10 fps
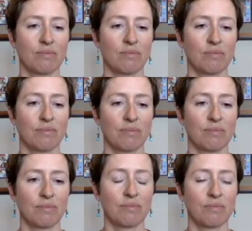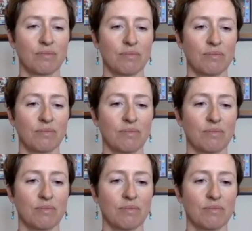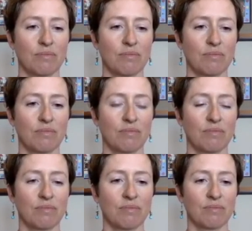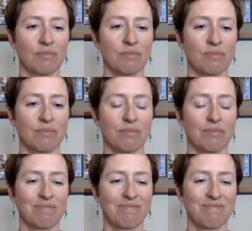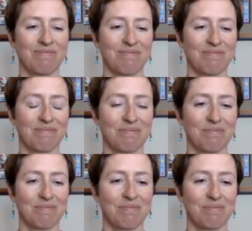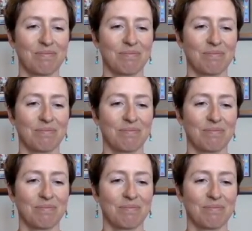No words are spoken by the person on screen.